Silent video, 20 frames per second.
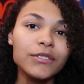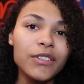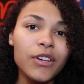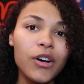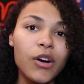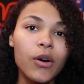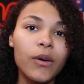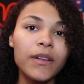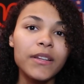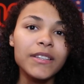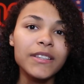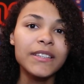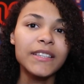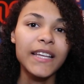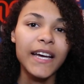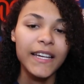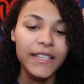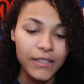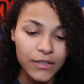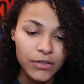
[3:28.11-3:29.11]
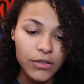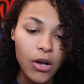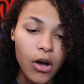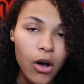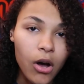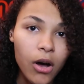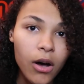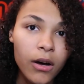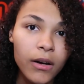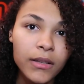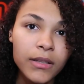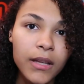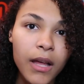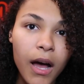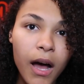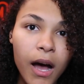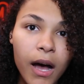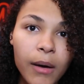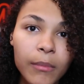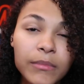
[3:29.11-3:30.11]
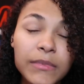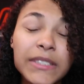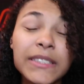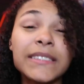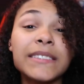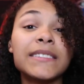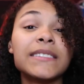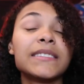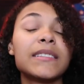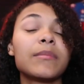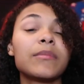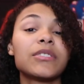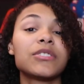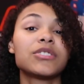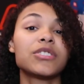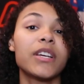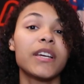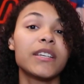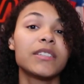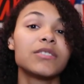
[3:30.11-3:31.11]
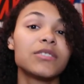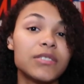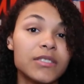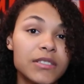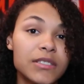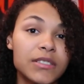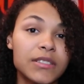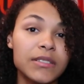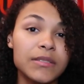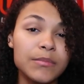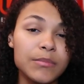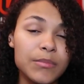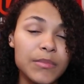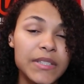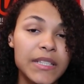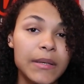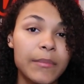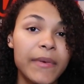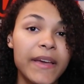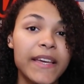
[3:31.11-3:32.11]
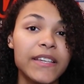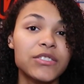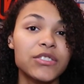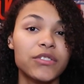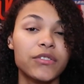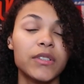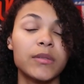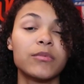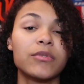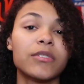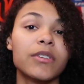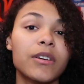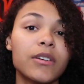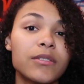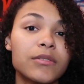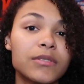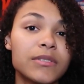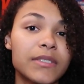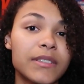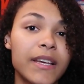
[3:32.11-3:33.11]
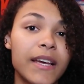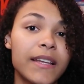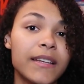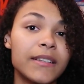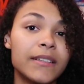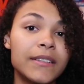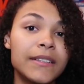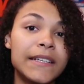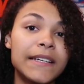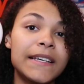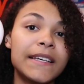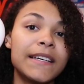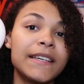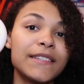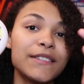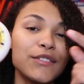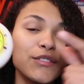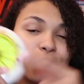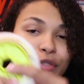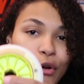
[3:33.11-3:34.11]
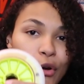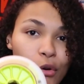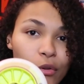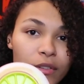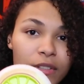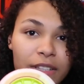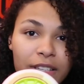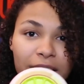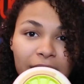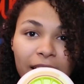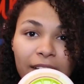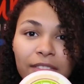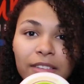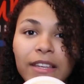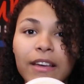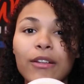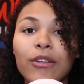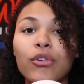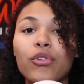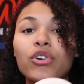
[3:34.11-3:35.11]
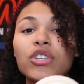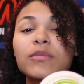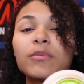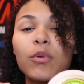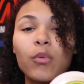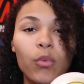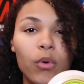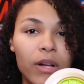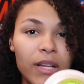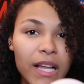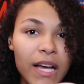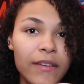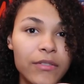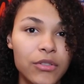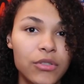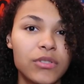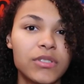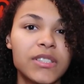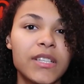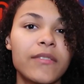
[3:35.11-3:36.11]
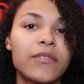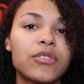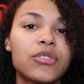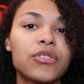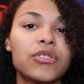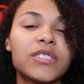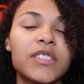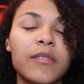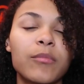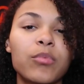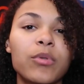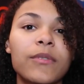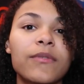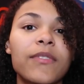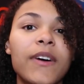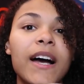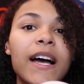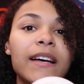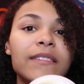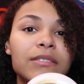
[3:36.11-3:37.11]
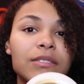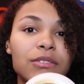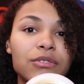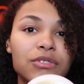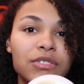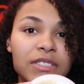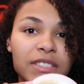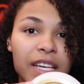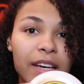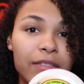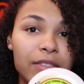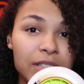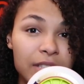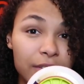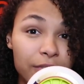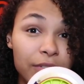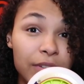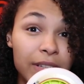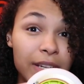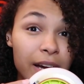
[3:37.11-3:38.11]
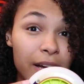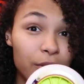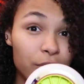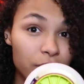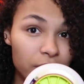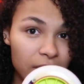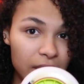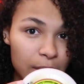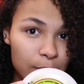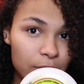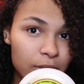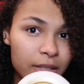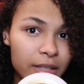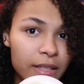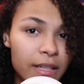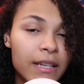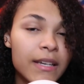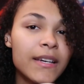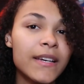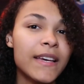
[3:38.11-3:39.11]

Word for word: So oh, that is all um, some of the changes being made just from a coast again only gonna have the yellow cores but we'll have q7 q7.5s it'll just have a different color labeling